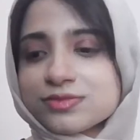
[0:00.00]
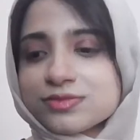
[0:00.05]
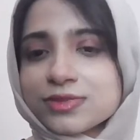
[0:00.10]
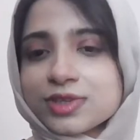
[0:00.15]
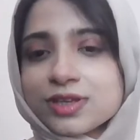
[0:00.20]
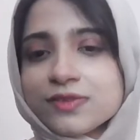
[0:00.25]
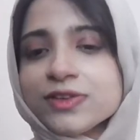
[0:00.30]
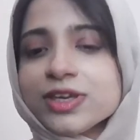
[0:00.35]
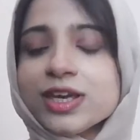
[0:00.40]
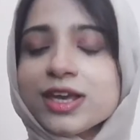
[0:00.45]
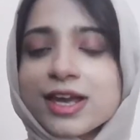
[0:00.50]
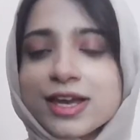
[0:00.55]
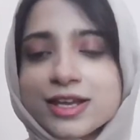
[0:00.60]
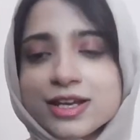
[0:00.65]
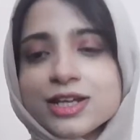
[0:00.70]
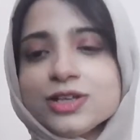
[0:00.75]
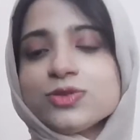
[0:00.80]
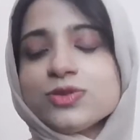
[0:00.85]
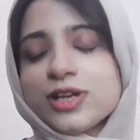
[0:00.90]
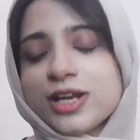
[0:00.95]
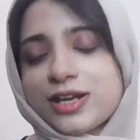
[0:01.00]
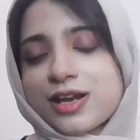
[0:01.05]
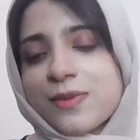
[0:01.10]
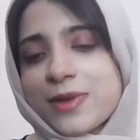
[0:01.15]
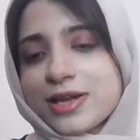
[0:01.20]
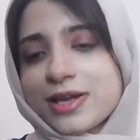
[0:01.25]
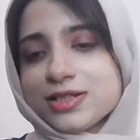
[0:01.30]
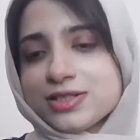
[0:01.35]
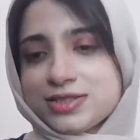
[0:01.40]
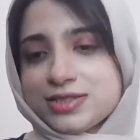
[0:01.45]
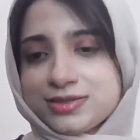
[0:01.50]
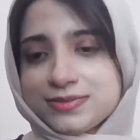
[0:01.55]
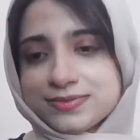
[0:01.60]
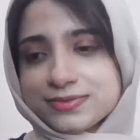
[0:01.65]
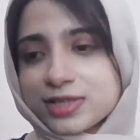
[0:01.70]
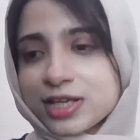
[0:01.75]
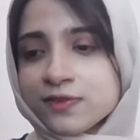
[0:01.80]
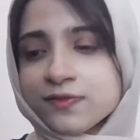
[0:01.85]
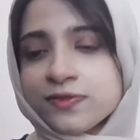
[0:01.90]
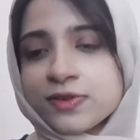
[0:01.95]
we headed to DataMites
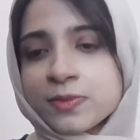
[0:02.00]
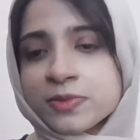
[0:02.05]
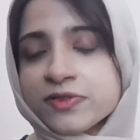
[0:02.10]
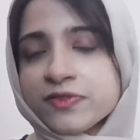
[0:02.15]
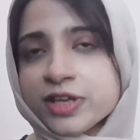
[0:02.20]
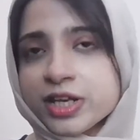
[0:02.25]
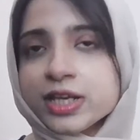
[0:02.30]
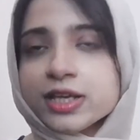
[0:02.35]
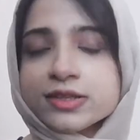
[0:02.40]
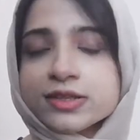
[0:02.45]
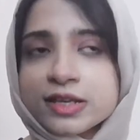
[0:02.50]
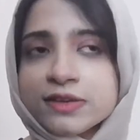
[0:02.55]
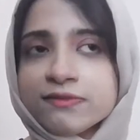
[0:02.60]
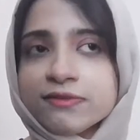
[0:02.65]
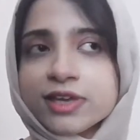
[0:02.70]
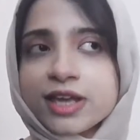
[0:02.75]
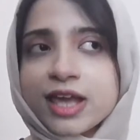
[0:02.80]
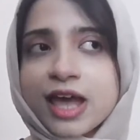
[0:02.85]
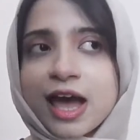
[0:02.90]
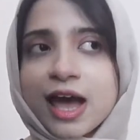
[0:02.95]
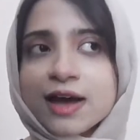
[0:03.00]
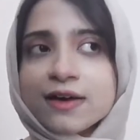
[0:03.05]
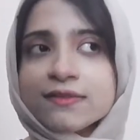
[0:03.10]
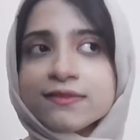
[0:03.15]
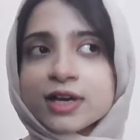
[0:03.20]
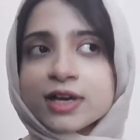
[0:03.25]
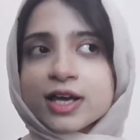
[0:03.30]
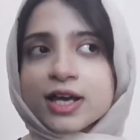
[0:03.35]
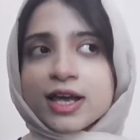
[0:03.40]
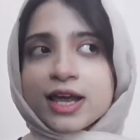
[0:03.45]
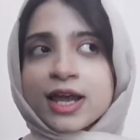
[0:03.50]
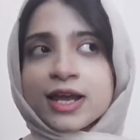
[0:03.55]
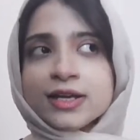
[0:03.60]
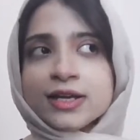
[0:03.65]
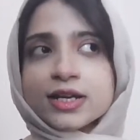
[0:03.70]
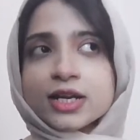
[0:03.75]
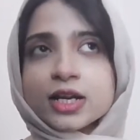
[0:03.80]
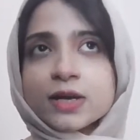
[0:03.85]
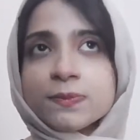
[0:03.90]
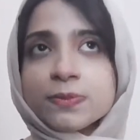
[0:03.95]
in february then we have
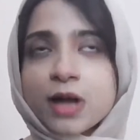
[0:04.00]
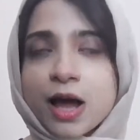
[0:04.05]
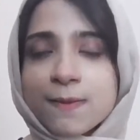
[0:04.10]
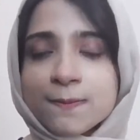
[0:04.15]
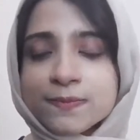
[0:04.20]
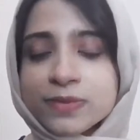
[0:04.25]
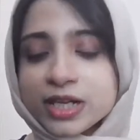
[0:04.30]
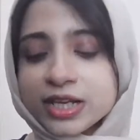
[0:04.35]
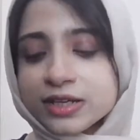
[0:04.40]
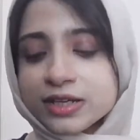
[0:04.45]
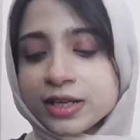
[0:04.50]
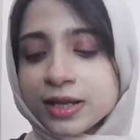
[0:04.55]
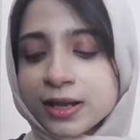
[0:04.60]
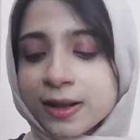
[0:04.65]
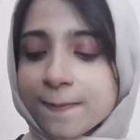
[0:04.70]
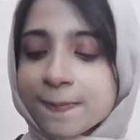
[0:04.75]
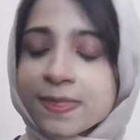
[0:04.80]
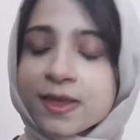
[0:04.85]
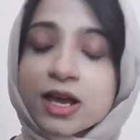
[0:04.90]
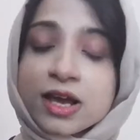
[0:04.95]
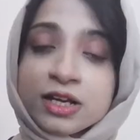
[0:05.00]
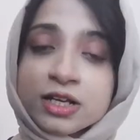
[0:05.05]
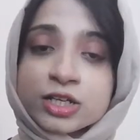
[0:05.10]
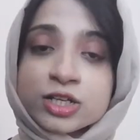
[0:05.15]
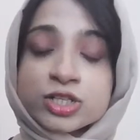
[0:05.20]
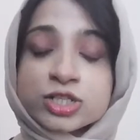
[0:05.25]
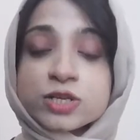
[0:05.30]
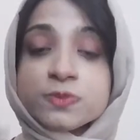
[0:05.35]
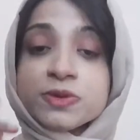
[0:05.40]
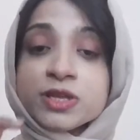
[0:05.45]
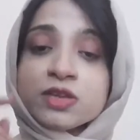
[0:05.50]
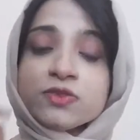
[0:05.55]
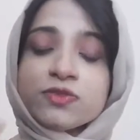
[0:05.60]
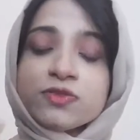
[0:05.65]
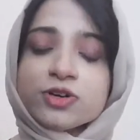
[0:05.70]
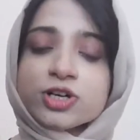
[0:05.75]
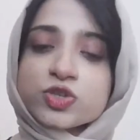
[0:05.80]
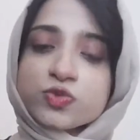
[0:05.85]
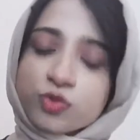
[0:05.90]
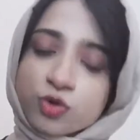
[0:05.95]
ended up completing the internship in the
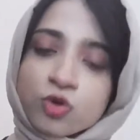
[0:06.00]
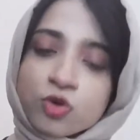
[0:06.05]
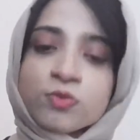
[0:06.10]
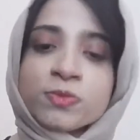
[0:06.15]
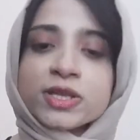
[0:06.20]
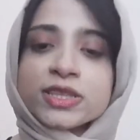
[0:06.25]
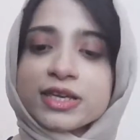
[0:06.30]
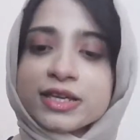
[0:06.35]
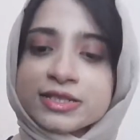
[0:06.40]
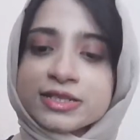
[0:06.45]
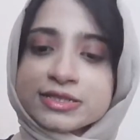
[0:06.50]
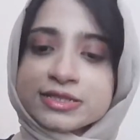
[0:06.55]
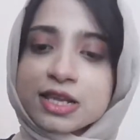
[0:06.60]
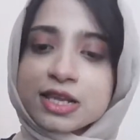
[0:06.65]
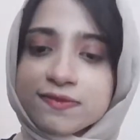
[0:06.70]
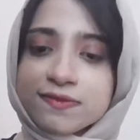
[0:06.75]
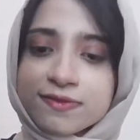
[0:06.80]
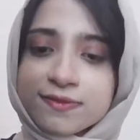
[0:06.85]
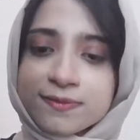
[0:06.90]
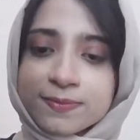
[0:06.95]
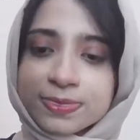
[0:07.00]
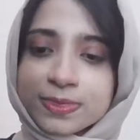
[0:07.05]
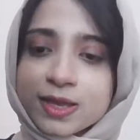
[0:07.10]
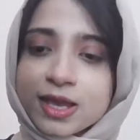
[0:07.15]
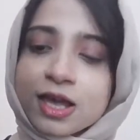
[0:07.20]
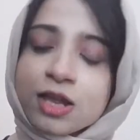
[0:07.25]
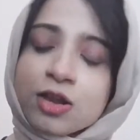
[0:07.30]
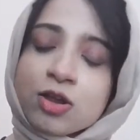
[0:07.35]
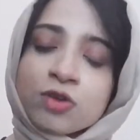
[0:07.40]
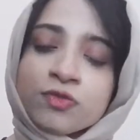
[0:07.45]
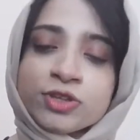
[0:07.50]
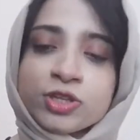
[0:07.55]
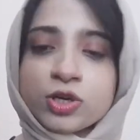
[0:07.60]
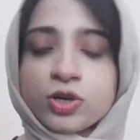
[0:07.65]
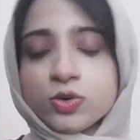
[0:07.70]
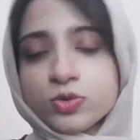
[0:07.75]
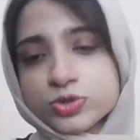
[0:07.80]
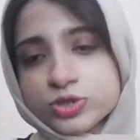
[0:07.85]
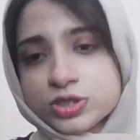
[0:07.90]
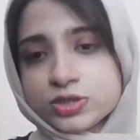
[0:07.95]
first four months itself along with the
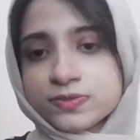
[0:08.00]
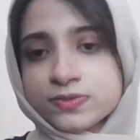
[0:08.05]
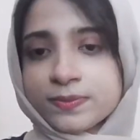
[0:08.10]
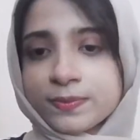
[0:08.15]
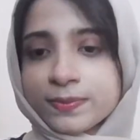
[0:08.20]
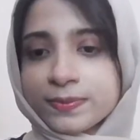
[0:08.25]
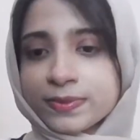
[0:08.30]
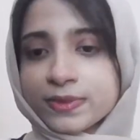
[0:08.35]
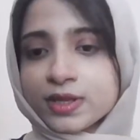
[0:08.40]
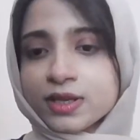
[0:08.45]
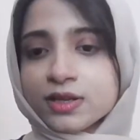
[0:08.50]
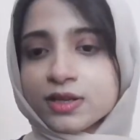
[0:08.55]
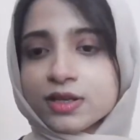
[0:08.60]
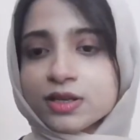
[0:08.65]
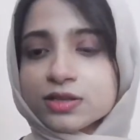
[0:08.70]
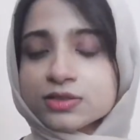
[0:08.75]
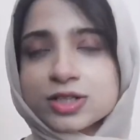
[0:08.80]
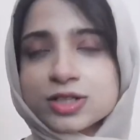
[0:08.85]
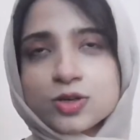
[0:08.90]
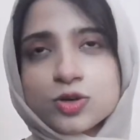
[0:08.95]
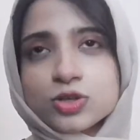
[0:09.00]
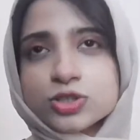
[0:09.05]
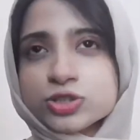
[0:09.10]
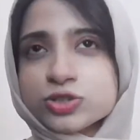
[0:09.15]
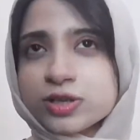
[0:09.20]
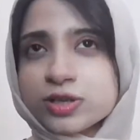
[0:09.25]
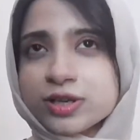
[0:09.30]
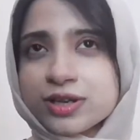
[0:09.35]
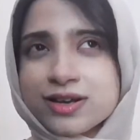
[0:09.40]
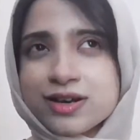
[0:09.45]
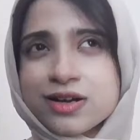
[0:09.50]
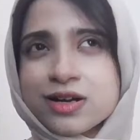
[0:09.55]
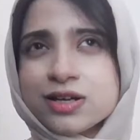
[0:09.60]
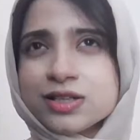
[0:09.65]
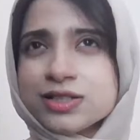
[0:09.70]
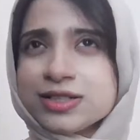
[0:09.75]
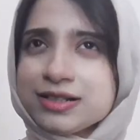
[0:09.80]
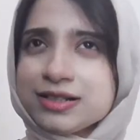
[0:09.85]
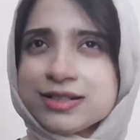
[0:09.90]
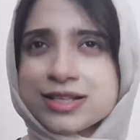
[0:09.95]
Okay. course the course okay.
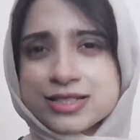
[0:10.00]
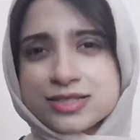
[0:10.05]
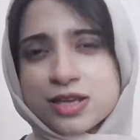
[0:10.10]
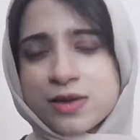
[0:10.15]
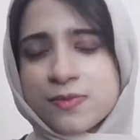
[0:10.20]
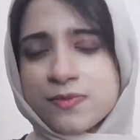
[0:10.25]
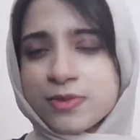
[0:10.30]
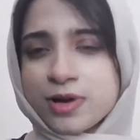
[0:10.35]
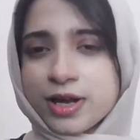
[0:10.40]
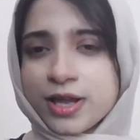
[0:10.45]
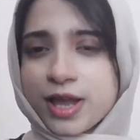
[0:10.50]
till December. Yeah.